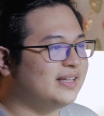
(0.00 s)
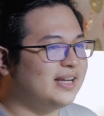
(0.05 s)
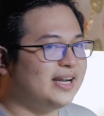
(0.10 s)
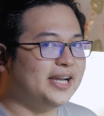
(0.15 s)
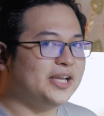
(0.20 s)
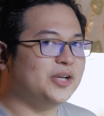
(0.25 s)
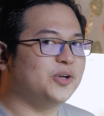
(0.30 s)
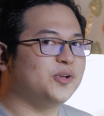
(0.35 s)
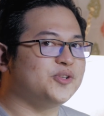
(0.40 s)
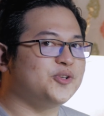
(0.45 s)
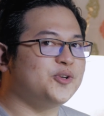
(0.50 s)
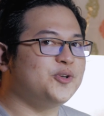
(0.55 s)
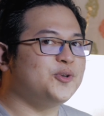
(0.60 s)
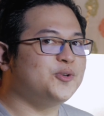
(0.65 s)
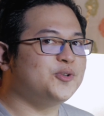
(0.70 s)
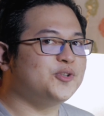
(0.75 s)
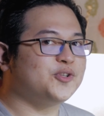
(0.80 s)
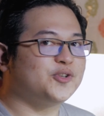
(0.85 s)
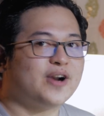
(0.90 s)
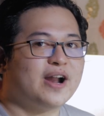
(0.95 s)
I also
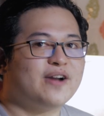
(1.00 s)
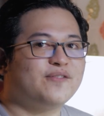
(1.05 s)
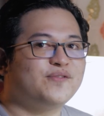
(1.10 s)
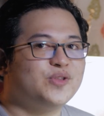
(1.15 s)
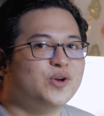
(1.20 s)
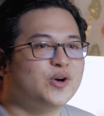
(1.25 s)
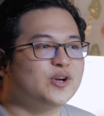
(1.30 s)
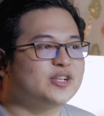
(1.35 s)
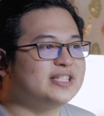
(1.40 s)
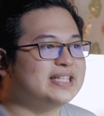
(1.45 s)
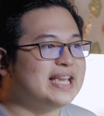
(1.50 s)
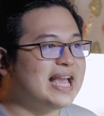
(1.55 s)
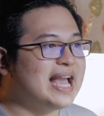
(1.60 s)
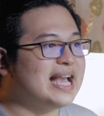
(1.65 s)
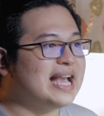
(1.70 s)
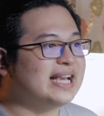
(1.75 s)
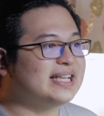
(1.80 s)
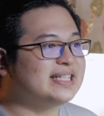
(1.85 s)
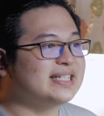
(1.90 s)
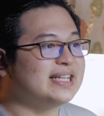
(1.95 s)
use Craft Docs
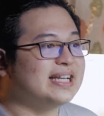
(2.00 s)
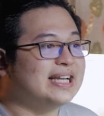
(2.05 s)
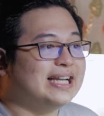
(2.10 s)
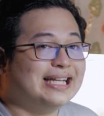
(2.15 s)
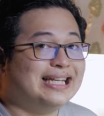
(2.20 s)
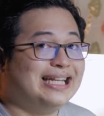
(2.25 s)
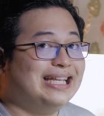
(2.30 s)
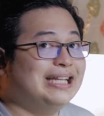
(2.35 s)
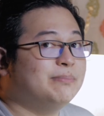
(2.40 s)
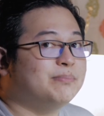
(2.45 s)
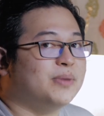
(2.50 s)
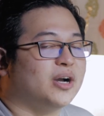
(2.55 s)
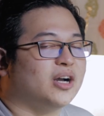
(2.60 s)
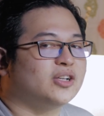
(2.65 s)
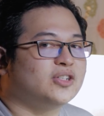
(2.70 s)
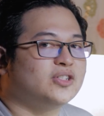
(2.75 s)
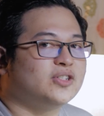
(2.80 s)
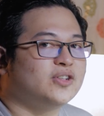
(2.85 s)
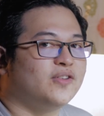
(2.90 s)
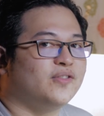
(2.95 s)
as an
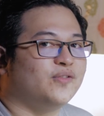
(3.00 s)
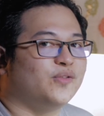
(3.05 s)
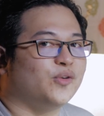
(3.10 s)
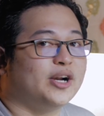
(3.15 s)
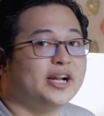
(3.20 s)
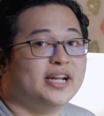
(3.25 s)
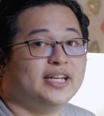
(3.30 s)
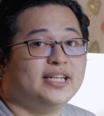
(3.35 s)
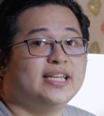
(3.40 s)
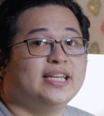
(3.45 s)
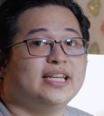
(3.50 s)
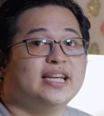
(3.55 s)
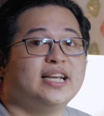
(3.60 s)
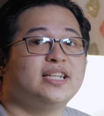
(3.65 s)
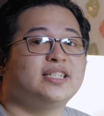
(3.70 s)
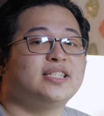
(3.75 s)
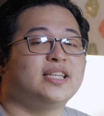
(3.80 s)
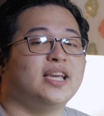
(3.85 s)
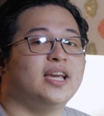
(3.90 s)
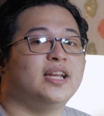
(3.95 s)
inbox for
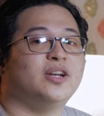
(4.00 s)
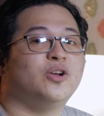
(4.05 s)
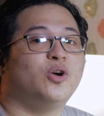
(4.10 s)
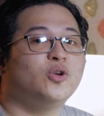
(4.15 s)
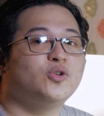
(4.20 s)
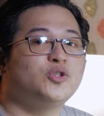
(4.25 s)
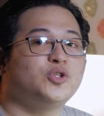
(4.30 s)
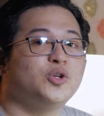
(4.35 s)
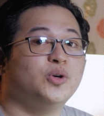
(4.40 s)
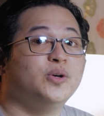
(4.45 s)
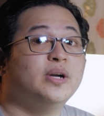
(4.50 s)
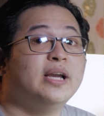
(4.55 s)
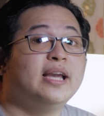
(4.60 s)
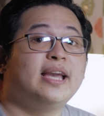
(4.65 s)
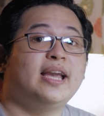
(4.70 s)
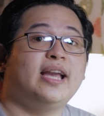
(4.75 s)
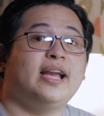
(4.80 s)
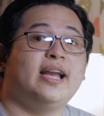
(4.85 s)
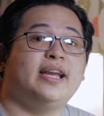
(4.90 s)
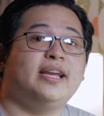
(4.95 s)
ideas and also
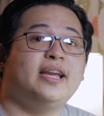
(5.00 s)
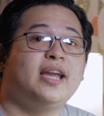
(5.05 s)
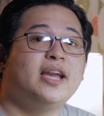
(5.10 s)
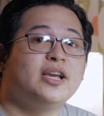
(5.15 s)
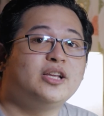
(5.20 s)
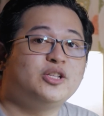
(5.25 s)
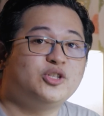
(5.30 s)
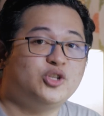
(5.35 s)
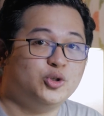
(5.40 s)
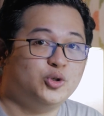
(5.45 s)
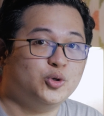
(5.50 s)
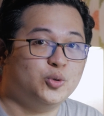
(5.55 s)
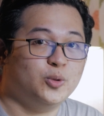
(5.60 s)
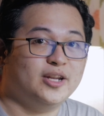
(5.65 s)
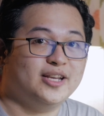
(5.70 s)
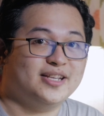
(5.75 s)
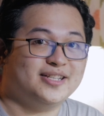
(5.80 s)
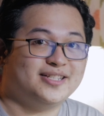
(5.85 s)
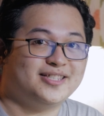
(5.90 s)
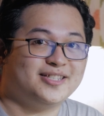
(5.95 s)
a to-do
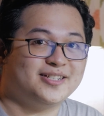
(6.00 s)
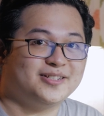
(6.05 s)
list.